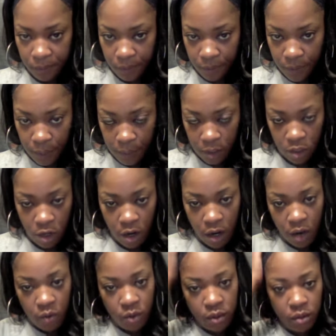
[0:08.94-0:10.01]
let me start
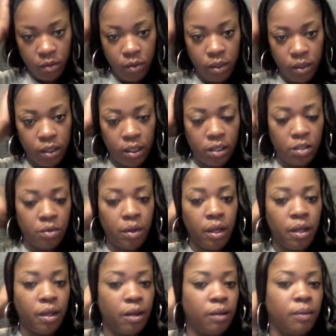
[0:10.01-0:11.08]
off with, with this right
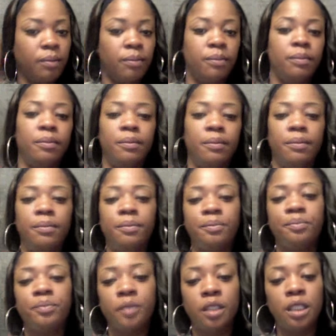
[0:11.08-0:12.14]
here.
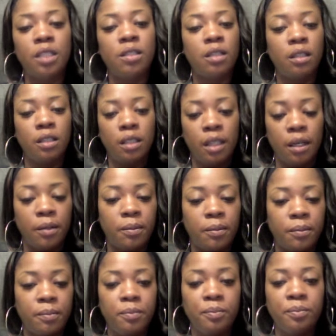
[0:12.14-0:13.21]
Just so you know,
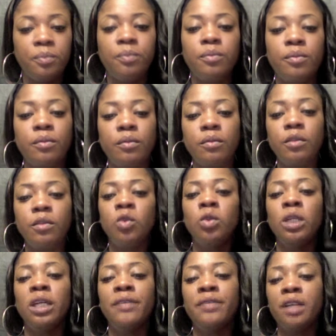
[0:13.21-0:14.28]

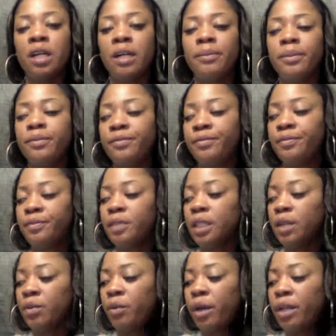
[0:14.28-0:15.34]
whenever I'm
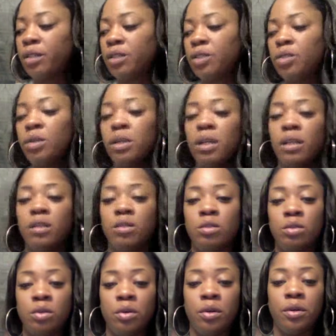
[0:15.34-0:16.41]
getting ready to do another
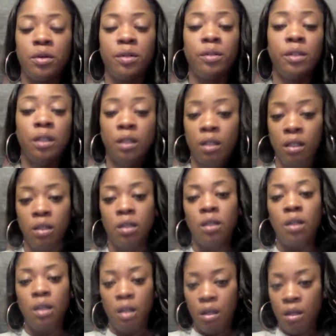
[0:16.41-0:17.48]
tutorial,
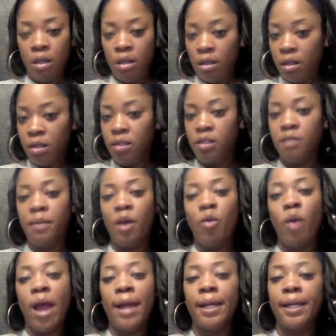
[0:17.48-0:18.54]
this is my
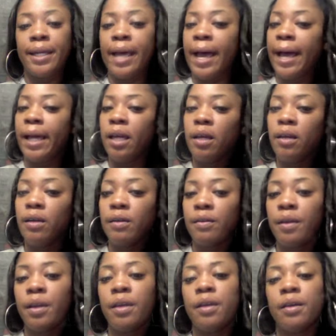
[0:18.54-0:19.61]
ride or die
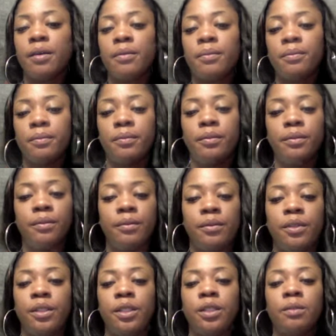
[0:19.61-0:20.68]
right here.
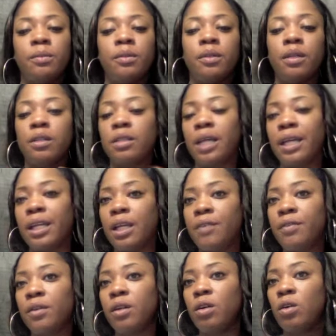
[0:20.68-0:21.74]
You know, because I
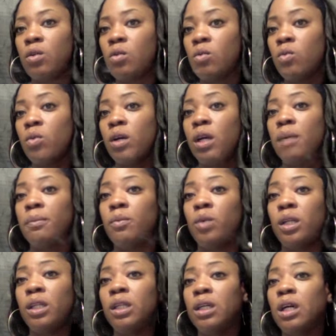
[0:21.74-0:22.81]
never know what I'm
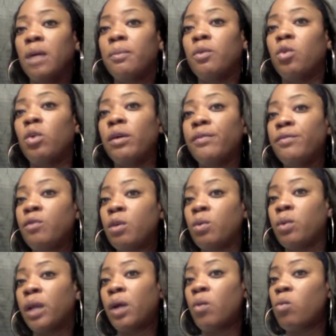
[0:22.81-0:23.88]
what look I'm going for
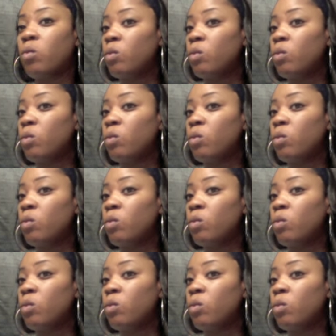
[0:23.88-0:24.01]
when I